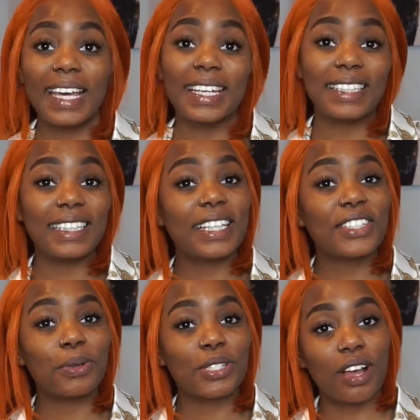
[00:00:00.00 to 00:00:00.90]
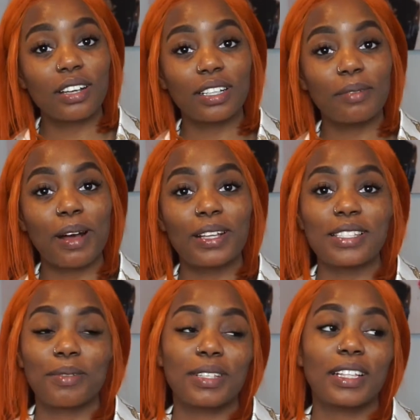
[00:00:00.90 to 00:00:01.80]
And the thing that she was talking about is
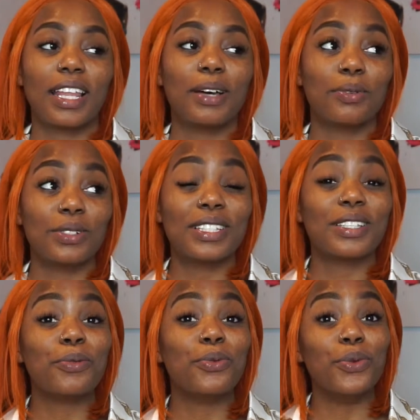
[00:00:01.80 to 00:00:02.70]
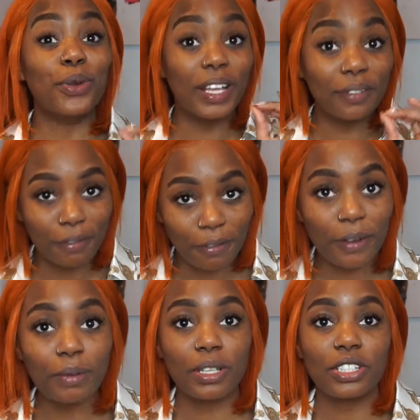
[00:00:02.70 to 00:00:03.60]
something that I was
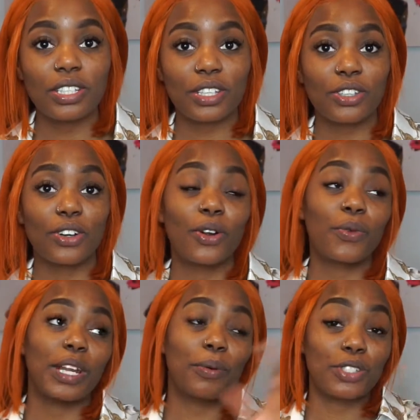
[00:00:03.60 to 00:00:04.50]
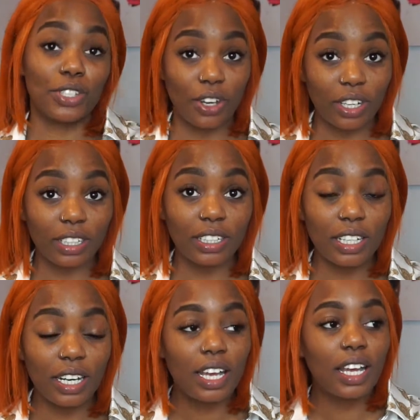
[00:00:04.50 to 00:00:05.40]
very much insecure when I was younger.